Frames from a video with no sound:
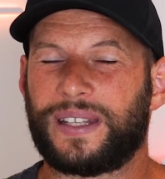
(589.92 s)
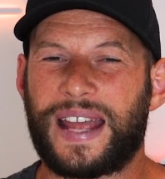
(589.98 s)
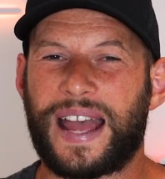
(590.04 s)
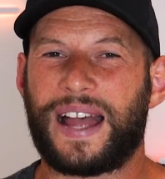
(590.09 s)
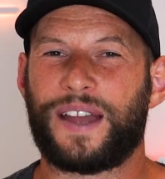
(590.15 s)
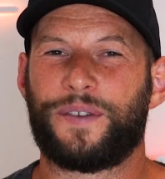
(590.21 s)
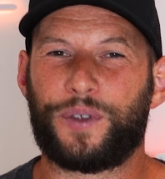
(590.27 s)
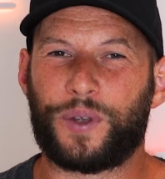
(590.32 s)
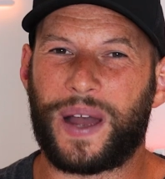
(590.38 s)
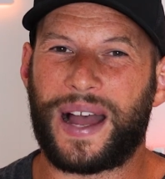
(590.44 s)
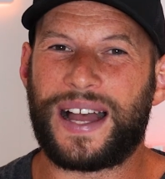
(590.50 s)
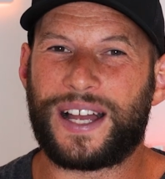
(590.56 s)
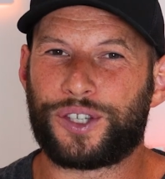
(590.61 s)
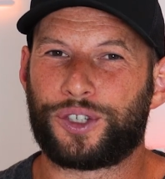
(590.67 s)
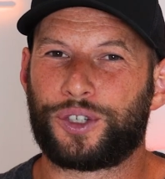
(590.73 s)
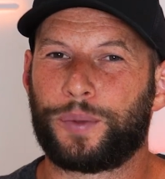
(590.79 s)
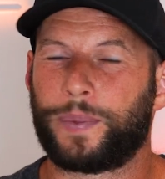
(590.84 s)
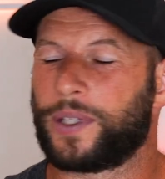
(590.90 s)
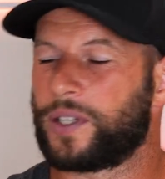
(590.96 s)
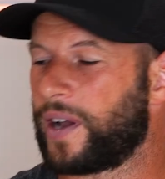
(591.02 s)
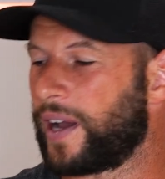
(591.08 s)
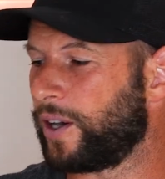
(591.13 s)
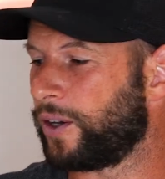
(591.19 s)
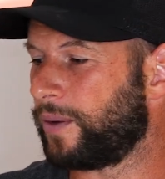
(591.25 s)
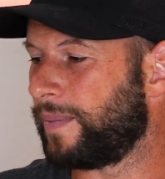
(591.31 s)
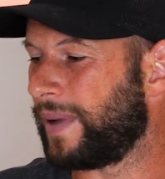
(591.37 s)
Now, if you are super
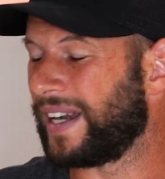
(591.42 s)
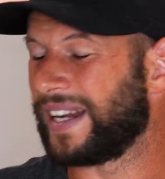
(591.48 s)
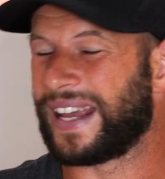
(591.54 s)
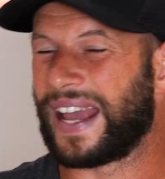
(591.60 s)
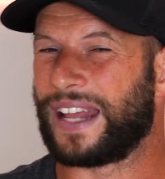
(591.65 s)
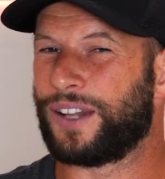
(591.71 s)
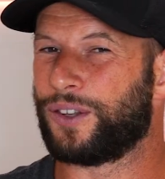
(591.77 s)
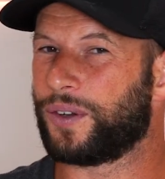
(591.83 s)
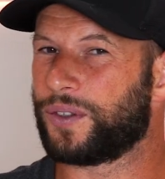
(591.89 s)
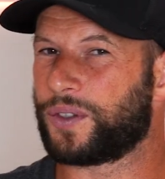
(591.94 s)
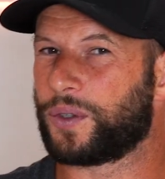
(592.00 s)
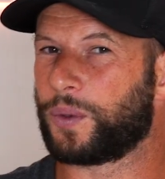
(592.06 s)
tight on money and not